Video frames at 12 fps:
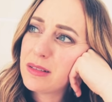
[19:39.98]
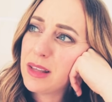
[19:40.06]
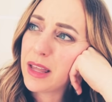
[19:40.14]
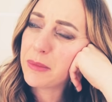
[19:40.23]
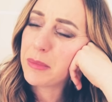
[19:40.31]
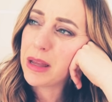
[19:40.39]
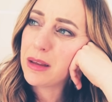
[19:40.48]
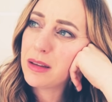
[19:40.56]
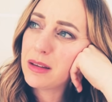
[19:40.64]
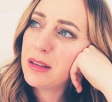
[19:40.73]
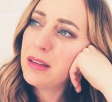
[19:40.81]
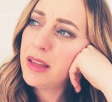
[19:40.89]
Like my,
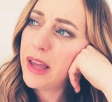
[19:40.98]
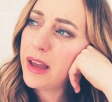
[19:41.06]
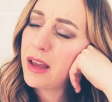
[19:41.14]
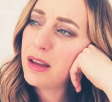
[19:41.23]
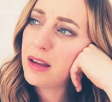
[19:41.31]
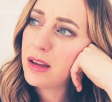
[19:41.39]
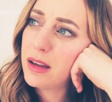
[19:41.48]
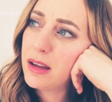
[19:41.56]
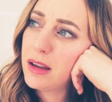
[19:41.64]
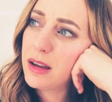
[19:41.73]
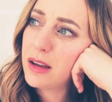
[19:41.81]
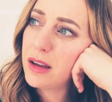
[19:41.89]
yeah.
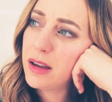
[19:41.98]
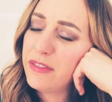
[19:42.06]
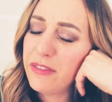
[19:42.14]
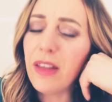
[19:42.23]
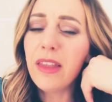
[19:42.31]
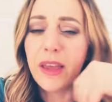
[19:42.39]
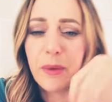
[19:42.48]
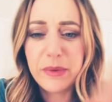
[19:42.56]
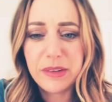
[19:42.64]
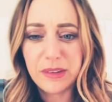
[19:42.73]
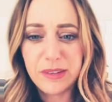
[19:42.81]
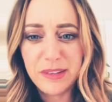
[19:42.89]
I felt like it
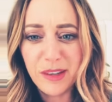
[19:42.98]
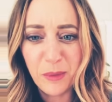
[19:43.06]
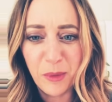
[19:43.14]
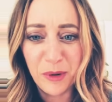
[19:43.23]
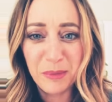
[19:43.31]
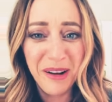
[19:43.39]
was a C word,